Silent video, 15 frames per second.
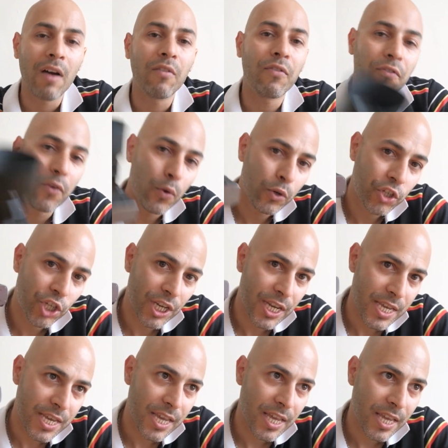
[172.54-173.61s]

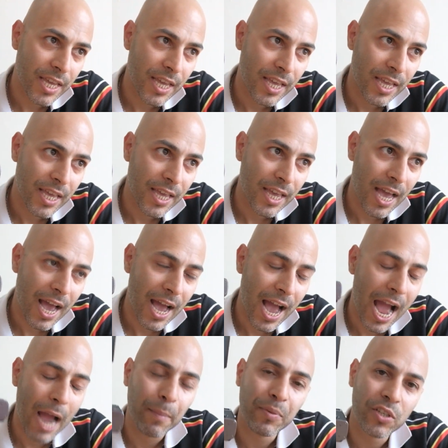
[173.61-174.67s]
Fuji
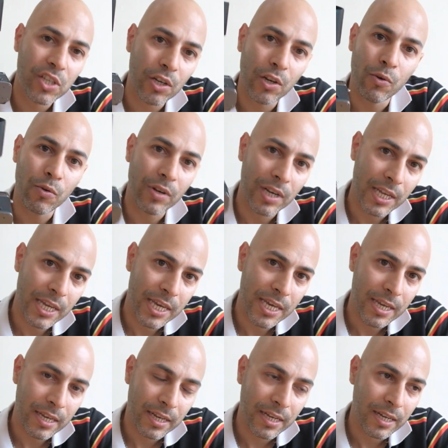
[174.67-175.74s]

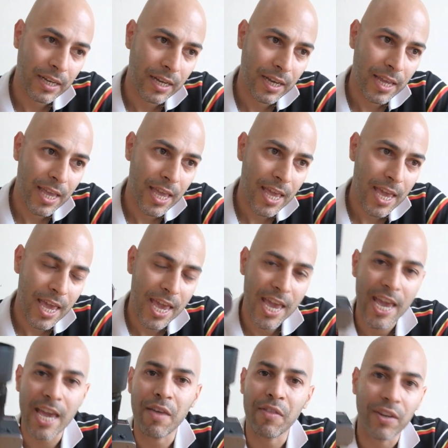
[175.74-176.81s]
absolutely
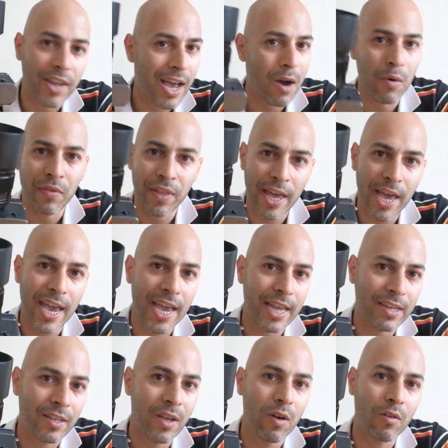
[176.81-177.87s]
hit the nail on the
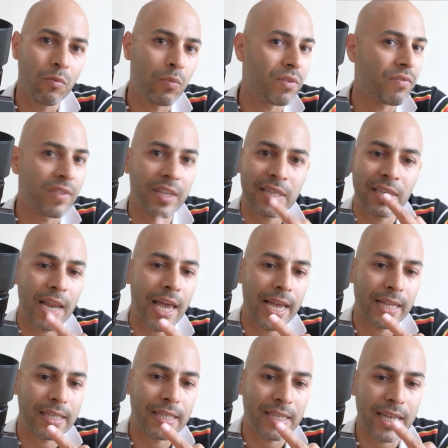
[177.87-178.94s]
head with this
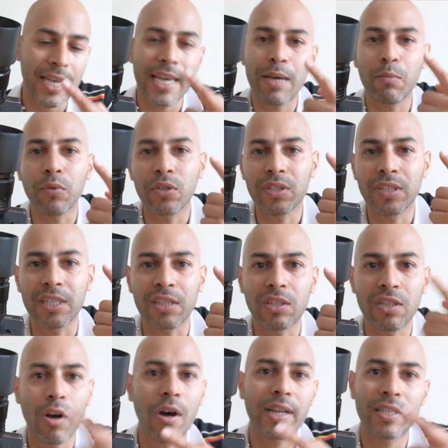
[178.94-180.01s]
lens. It was
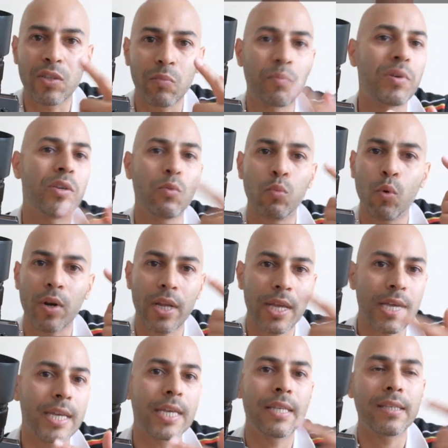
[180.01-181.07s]
designed to be what
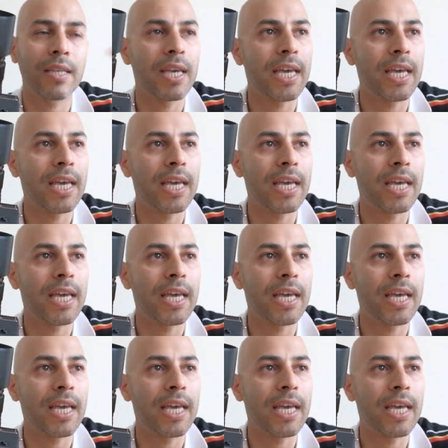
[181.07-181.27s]
it is.